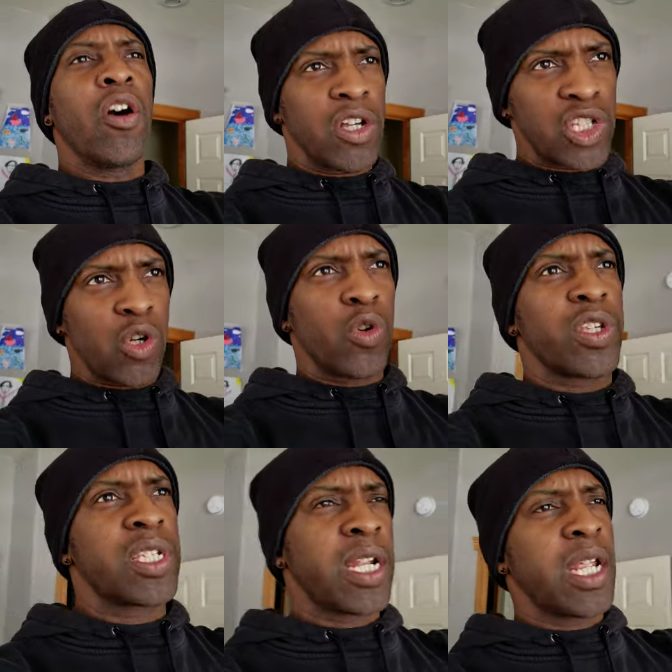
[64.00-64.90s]
also,
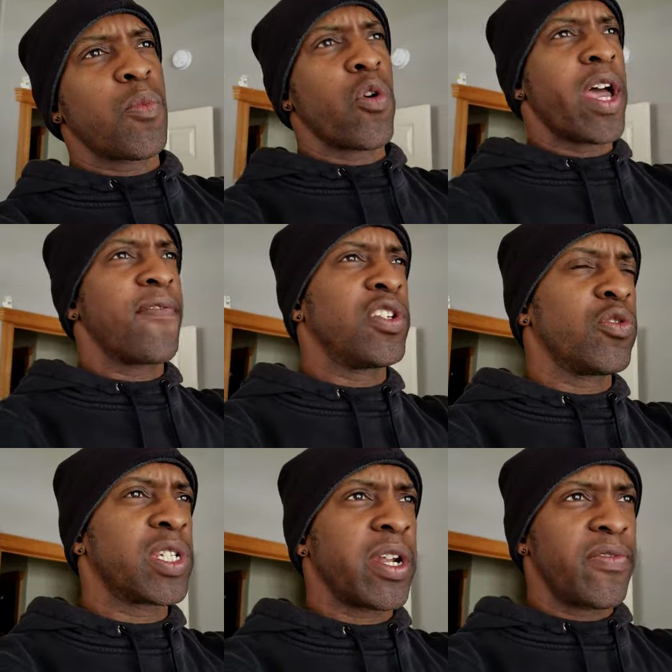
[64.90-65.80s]
Sunday morning, I have to do
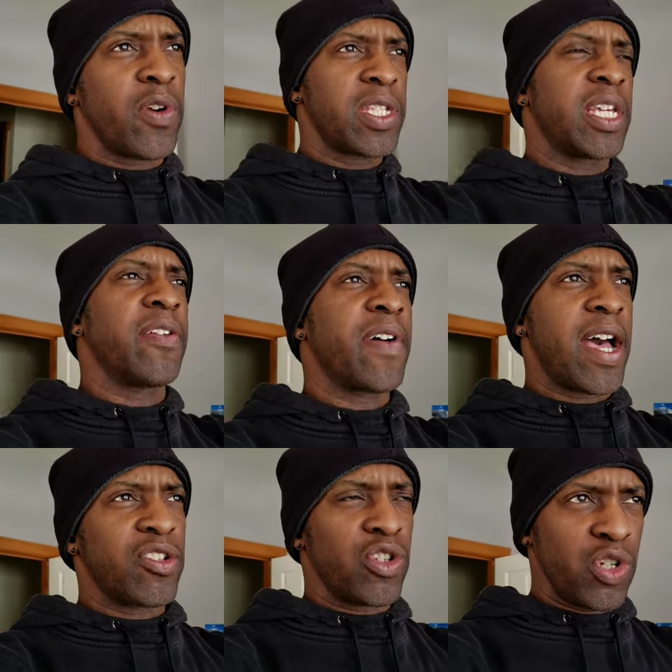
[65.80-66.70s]
a set of fronts and a
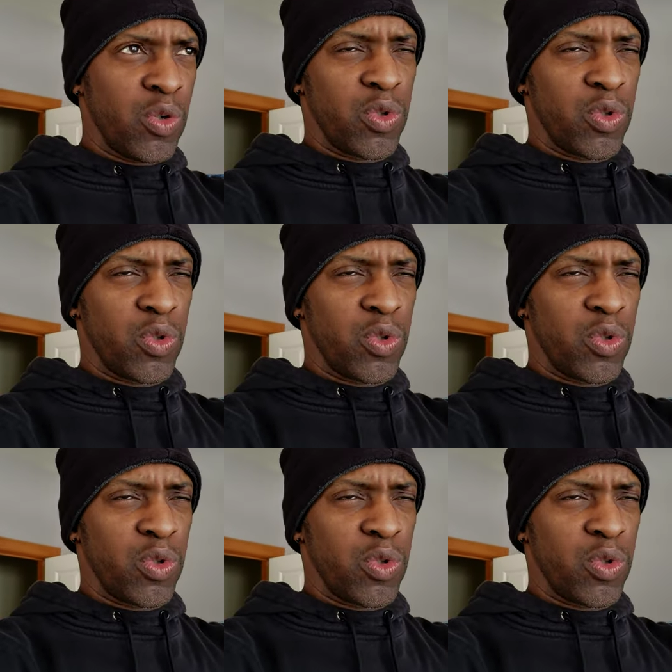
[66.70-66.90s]
visor too.